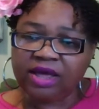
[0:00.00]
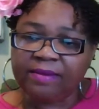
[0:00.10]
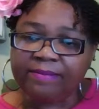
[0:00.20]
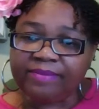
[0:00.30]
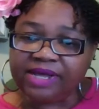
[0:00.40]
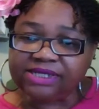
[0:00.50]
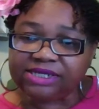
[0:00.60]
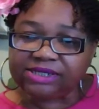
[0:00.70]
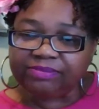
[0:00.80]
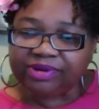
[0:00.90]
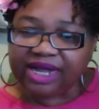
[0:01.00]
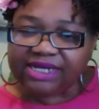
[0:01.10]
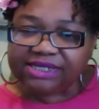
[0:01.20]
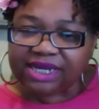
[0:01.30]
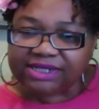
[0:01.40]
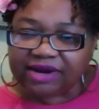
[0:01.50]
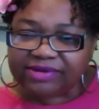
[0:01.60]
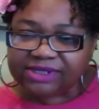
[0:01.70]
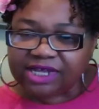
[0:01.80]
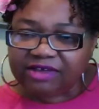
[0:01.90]
Mrs. Bless says, I
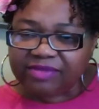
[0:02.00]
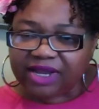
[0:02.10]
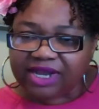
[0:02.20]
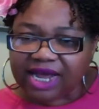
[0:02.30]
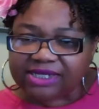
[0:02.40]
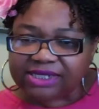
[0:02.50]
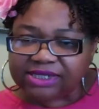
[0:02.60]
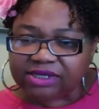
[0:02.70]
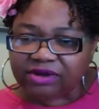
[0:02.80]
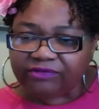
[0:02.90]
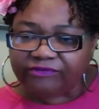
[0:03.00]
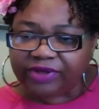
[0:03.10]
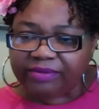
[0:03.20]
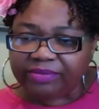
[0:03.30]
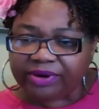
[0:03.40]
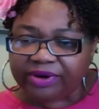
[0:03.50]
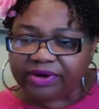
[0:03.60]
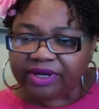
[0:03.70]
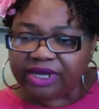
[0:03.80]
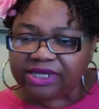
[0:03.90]
received my license in
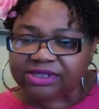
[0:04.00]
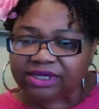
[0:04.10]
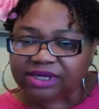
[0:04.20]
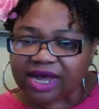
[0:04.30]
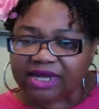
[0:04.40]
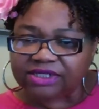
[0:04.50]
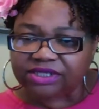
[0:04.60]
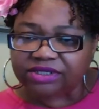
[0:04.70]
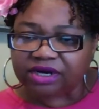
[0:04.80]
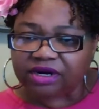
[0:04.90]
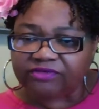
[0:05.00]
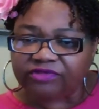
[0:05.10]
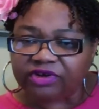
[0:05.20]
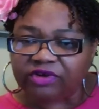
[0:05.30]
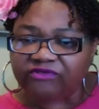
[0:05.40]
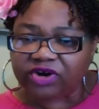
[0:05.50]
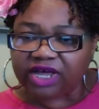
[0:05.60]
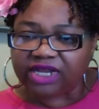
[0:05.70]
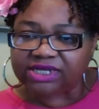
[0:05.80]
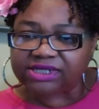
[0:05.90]
November. It's a lot to learn for, for
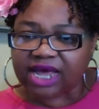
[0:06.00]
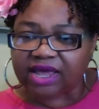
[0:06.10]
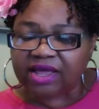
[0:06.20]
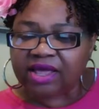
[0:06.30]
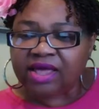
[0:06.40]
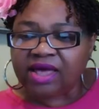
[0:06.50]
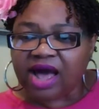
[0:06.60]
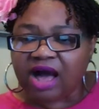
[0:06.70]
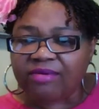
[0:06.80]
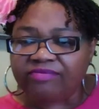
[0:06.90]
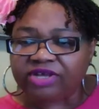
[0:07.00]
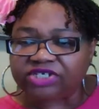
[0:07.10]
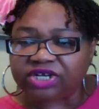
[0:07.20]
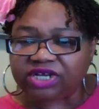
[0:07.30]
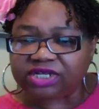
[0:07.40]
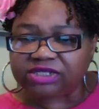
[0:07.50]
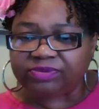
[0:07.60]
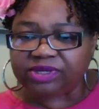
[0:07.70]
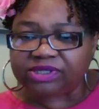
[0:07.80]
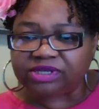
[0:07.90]
LSA. I'm in Michigan and
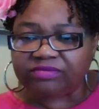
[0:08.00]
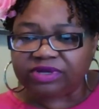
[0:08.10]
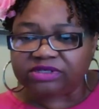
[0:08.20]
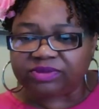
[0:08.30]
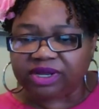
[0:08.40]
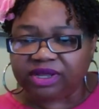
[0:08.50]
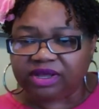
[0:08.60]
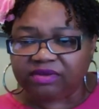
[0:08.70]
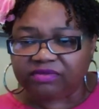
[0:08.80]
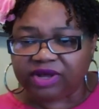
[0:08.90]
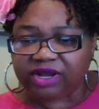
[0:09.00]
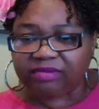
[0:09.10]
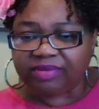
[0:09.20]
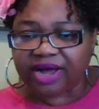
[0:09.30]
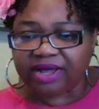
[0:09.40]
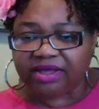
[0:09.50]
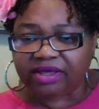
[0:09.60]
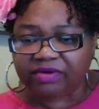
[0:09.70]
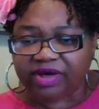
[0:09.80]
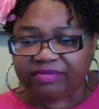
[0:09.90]
spent so much money getting ready, buying
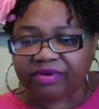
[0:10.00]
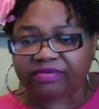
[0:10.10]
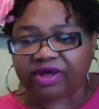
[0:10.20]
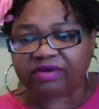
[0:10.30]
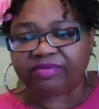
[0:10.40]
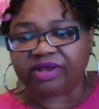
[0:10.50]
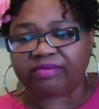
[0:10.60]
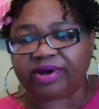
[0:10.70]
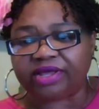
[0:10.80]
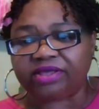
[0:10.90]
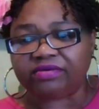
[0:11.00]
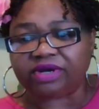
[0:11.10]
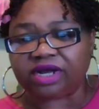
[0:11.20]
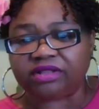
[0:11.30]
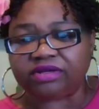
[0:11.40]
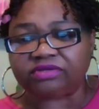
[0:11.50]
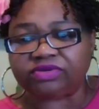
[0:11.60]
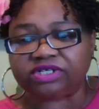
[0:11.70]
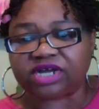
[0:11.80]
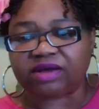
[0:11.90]
equipment recommended by you and others,
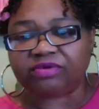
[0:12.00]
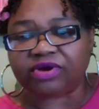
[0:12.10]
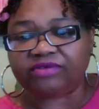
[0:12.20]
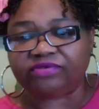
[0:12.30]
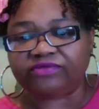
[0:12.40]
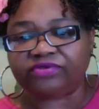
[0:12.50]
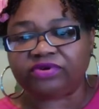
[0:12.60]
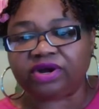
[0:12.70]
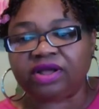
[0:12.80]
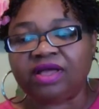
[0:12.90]
which I'm grateful for.